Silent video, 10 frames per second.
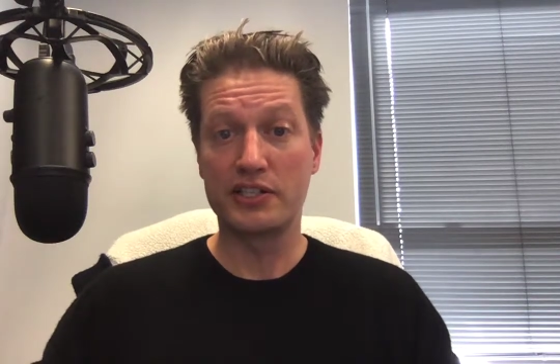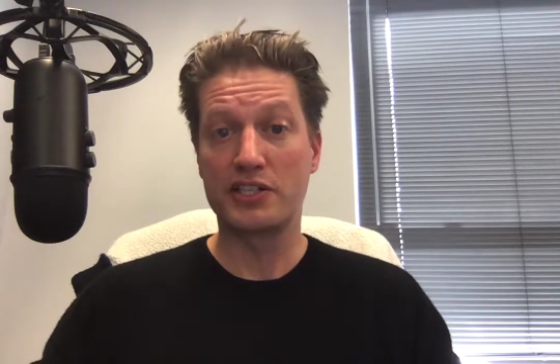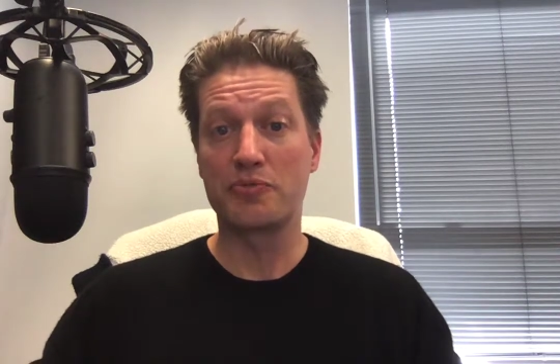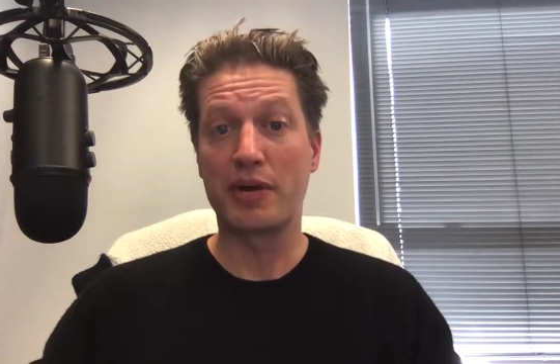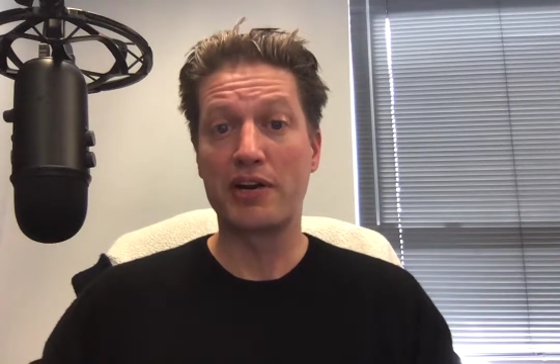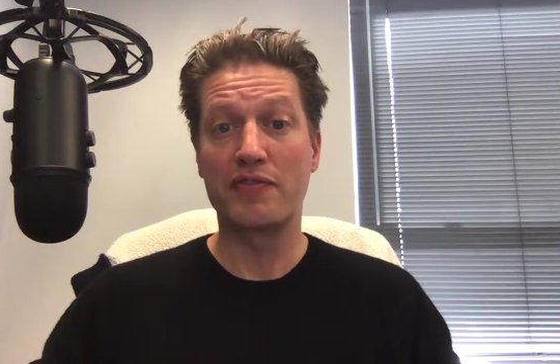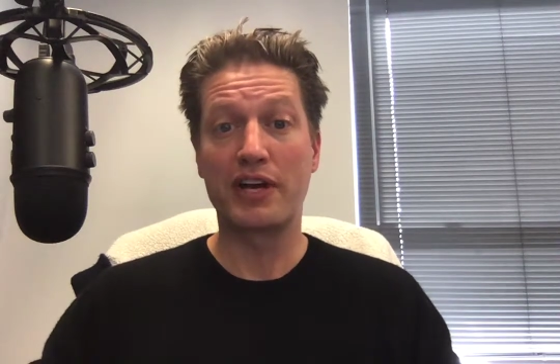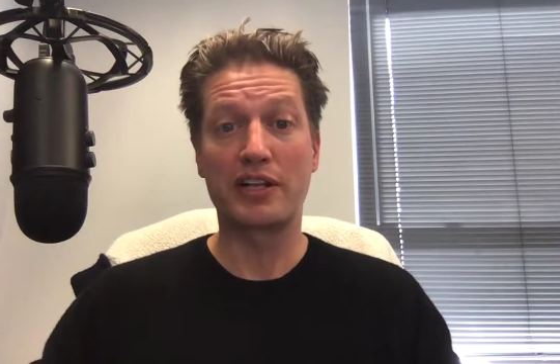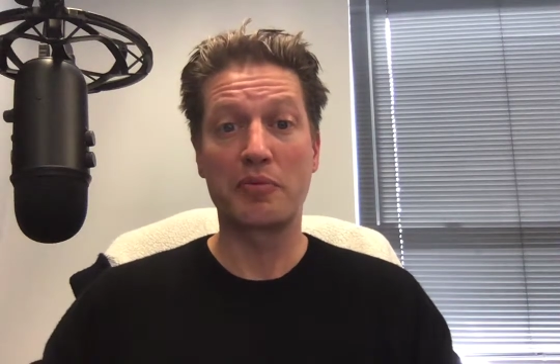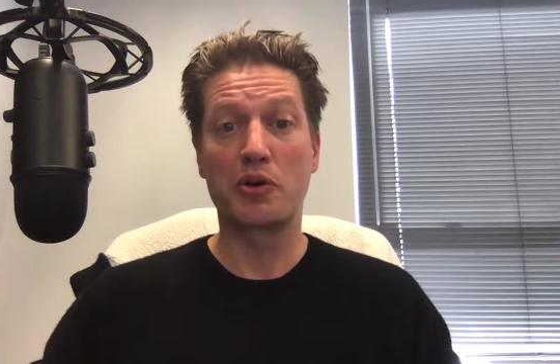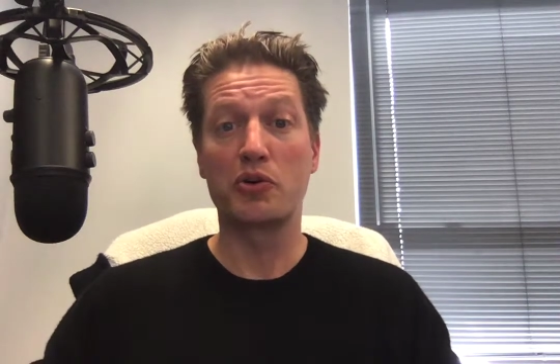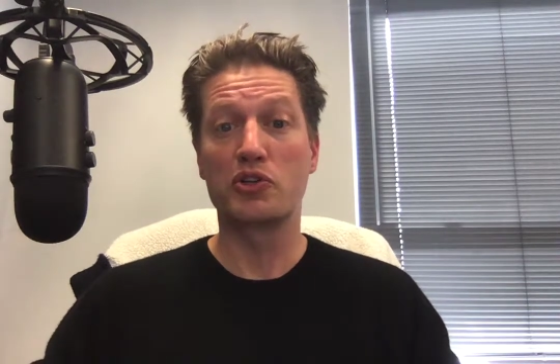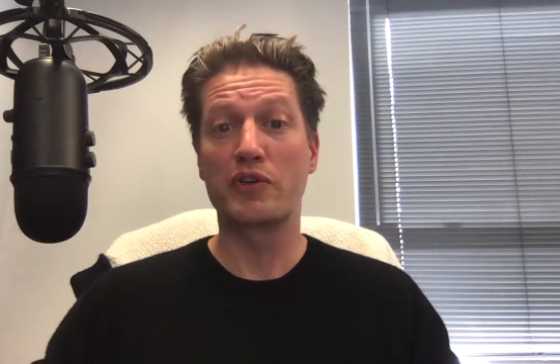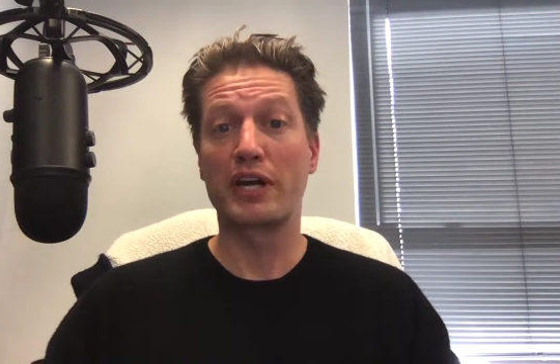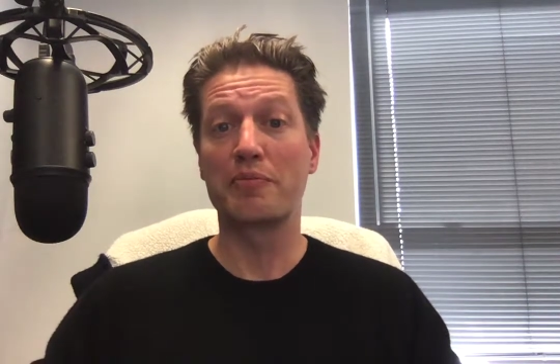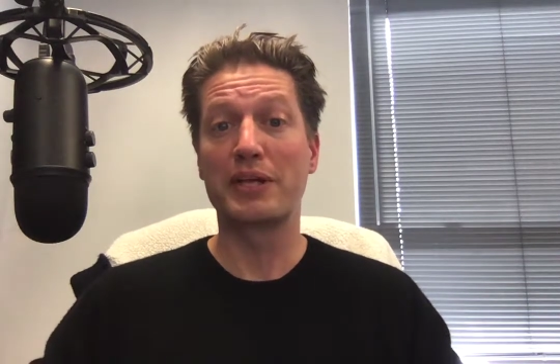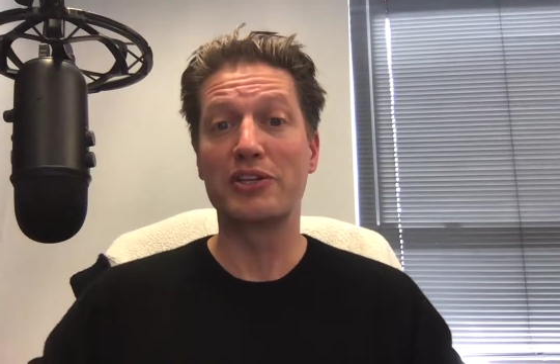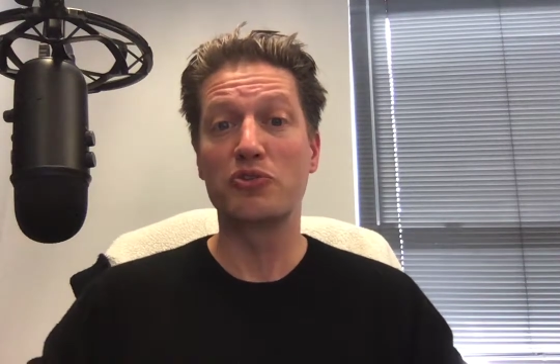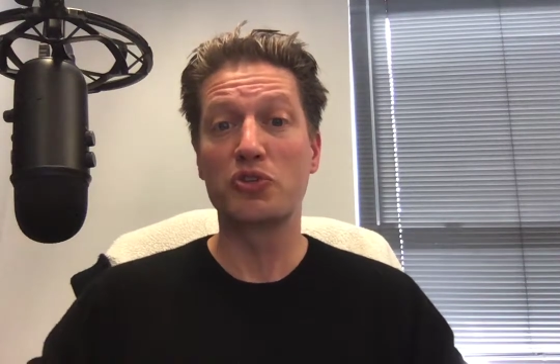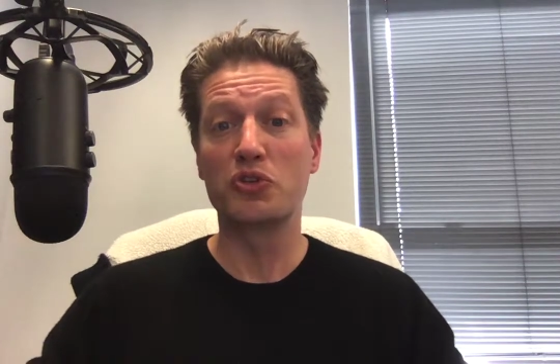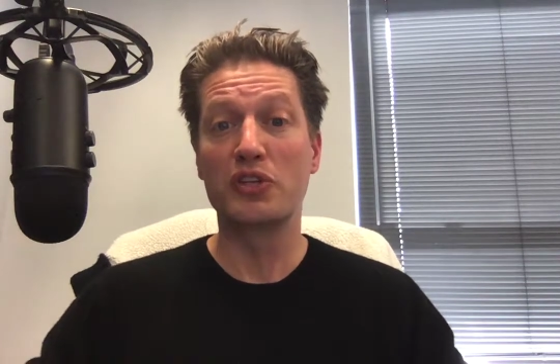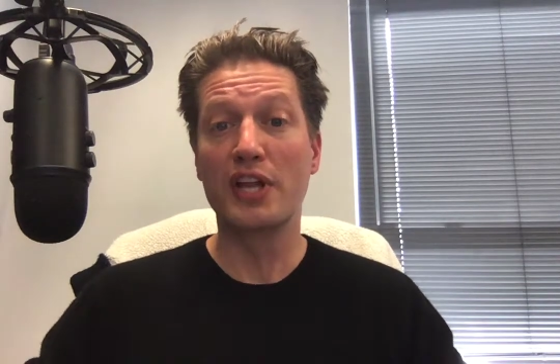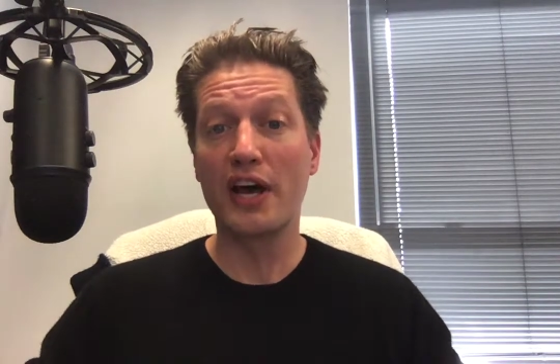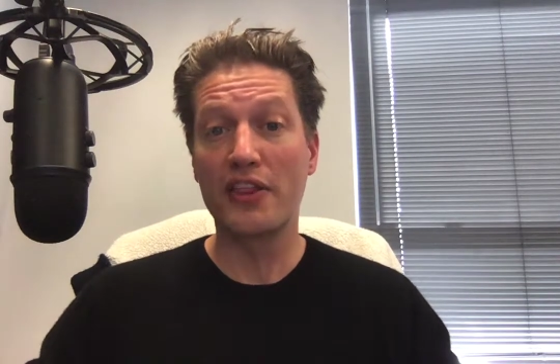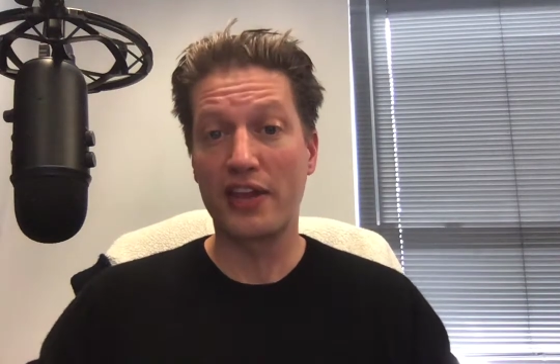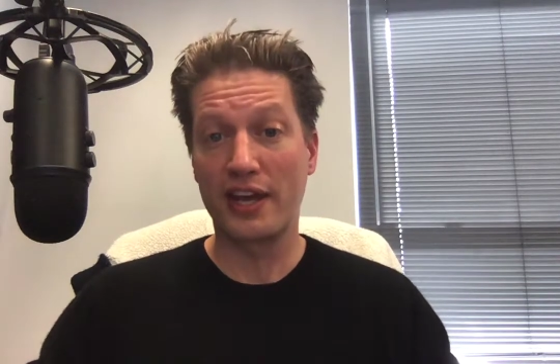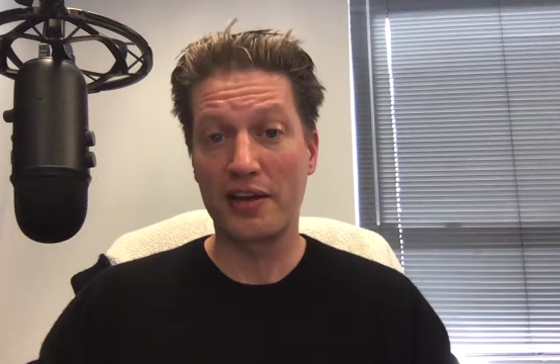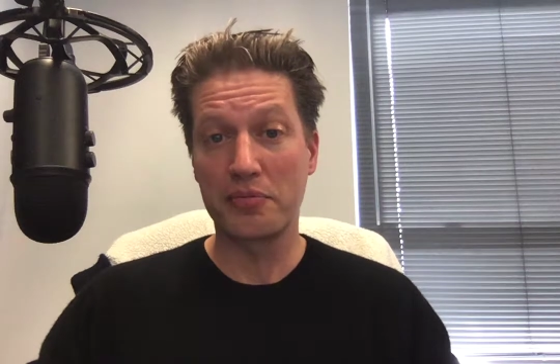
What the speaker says: As a matter of fact, I'm going to recommend you do nothing